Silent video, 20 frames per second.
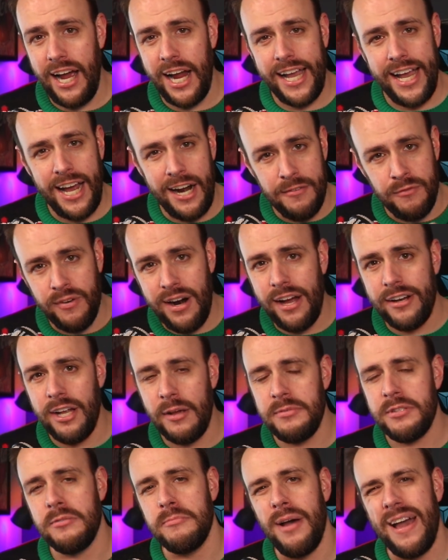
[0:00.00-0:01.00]
I kind of round
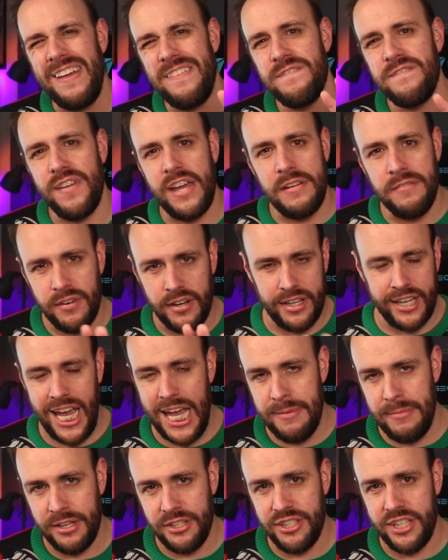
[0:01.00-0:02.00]
up some of my favorite
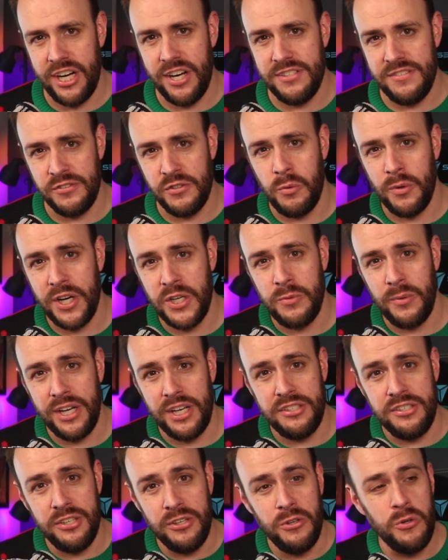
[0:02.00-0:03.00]
gaming chairs of
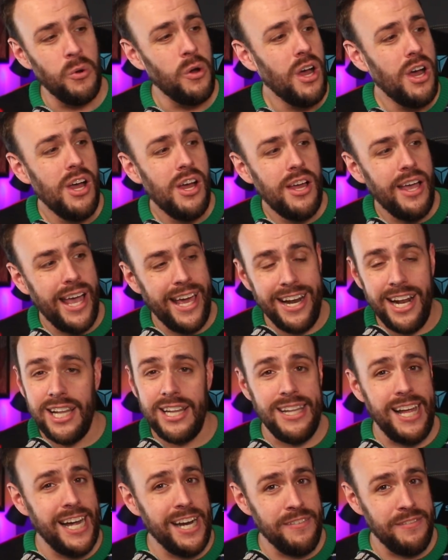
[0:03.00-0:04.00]
2022, and a
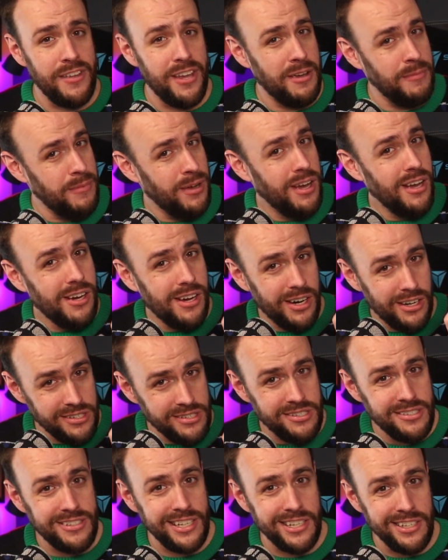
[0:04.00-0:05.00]
lot of them are
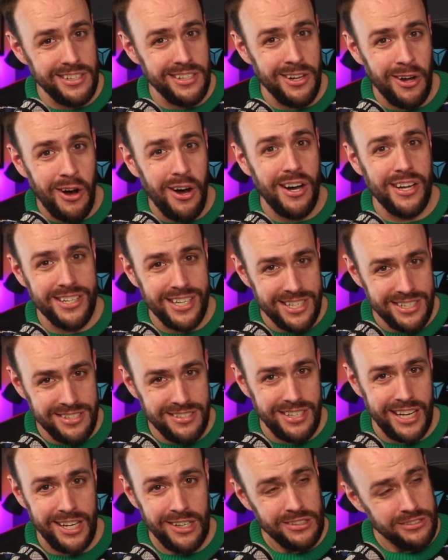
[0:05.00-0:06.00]
still on
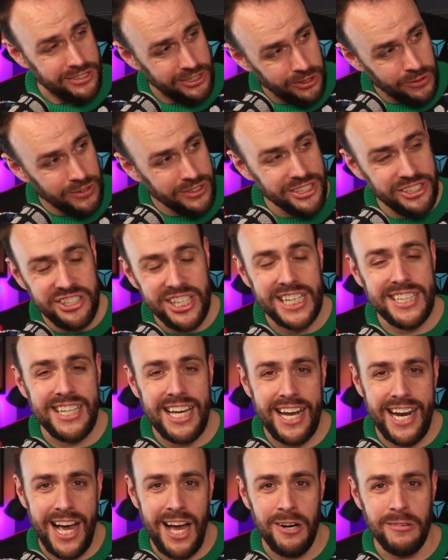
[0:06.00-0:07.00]
sale. So check
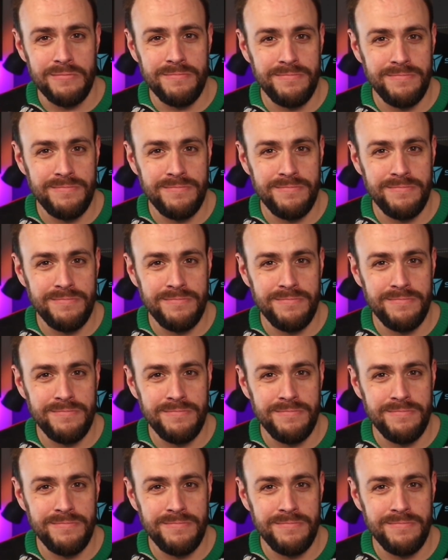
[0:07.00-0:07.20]
that out.